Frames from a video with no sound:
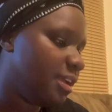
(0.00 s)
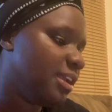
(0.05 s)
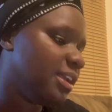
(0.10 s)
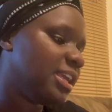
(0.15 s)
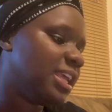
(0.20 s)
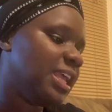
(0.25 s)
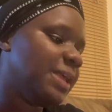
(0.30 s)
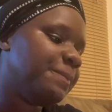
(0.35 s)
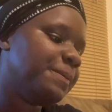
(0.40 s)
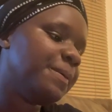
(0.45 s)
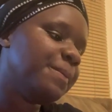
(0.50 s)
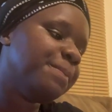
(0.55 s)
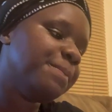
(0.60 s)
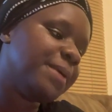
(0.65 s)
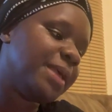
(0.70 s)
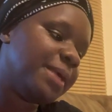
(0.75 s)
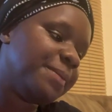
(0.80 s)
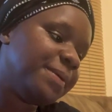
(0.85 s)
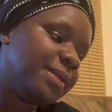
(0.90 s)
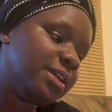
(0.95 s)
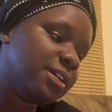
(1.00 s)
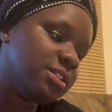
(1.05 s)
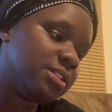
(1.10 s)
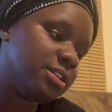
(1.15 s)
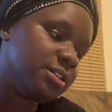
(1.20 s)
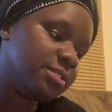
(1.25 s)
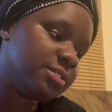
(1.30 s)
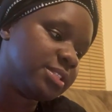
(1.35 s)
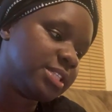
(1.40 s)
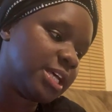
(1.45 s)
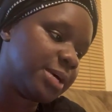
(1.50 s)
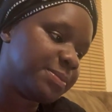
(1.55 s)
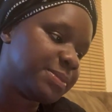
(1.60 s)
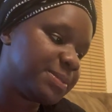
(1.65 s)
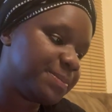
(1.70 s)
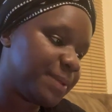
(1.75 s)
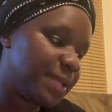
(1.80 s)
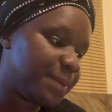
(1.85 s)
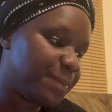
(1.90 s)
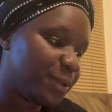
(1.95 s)
Keeping baby close helps
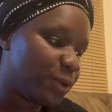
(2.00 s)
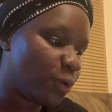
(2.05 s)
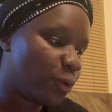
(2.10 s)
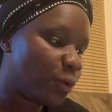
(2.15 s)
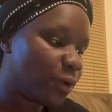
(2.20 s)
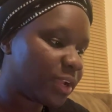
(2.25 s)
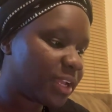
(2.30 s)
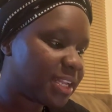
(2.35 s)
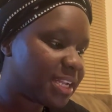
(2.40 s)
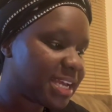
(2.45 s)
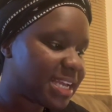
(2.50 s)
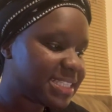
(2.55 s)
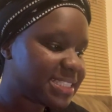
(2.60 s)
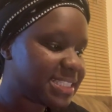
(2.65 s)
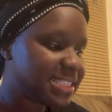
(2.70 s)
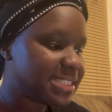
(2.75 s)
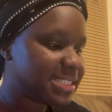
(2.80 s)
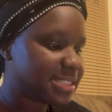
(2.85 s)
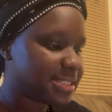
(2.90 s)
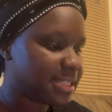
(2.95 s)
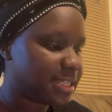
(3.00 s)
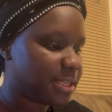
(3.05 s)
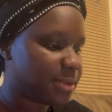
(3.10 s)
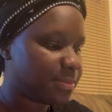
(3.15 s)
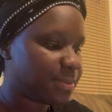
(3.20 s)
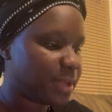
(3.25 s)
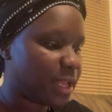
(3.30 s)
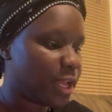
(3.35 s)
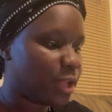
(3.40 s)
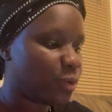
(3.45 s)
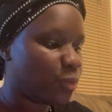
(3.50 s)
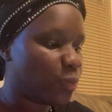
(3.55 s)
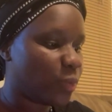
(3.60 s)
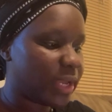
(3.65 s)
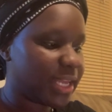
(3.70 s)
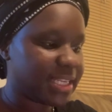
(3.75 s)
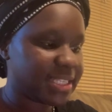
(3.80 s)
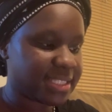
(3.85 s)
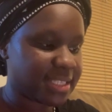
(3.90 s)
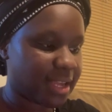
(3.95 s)
baby organize his sleep and
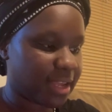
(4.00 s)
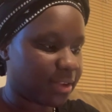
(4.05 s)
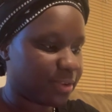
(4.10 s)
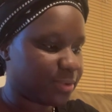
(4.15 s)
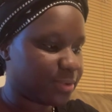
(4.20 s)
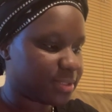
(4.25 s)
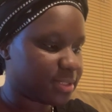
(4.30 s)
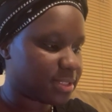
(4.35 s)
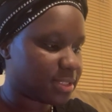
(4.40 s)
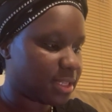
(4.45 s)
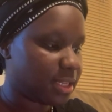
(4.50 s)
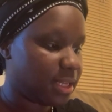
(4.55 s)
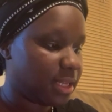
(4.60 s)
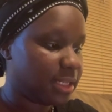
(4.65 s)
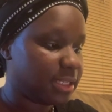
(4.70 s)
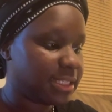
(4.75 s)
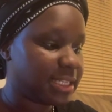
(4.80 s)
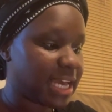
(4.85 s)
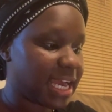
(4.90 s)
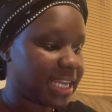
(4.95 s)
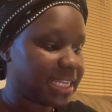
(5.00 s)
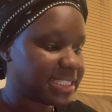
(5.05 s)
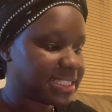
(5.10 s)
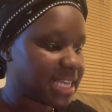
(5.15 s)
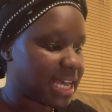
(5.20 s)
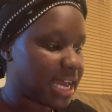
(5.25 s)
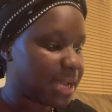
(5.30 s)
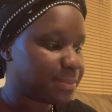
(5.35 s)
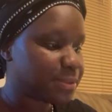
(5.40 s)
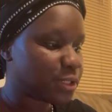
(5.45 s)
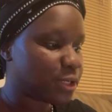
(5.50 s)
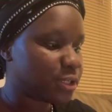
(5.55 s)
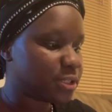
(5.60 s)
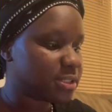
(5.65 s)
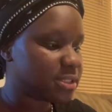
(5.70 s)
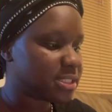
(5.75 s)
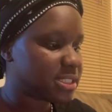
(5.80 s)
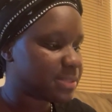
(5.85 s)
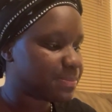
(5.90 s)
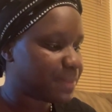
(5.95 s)
wake cycles. Night times are
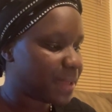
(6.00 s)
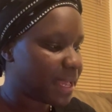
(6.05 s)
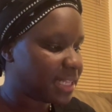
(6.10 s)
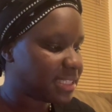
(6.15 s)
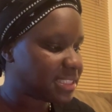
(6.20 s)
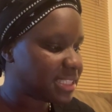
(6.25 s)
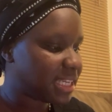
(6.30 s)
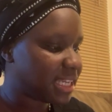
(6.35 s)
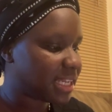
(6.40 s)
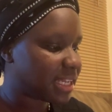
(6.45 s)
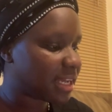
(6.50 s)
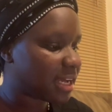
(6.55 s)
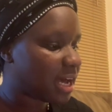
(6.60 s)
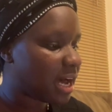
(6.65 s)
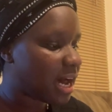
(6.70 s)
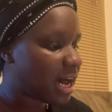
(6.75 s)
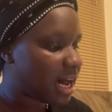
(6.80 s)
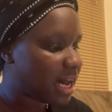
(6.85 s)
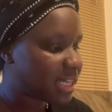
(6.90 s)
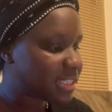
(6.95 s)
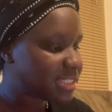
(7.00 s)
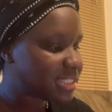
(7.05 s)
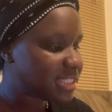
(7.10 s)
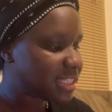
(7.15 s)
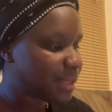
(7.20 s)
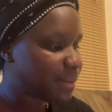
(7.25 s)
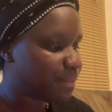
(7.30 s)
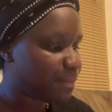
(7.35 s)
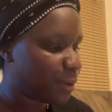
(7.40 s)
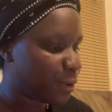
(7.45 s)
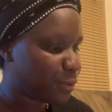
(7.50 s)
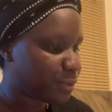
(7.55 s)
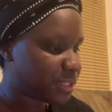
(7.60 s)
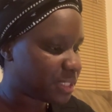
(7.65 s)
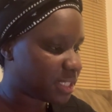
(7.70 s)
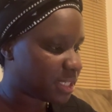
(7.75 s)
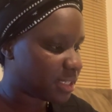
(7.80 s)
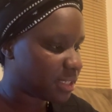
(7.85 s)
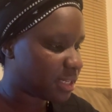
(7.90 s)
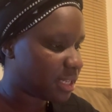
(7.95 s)
spent in constant
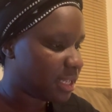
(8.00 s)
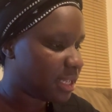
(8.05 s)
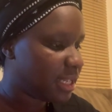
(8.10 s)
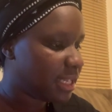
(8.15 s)
motion.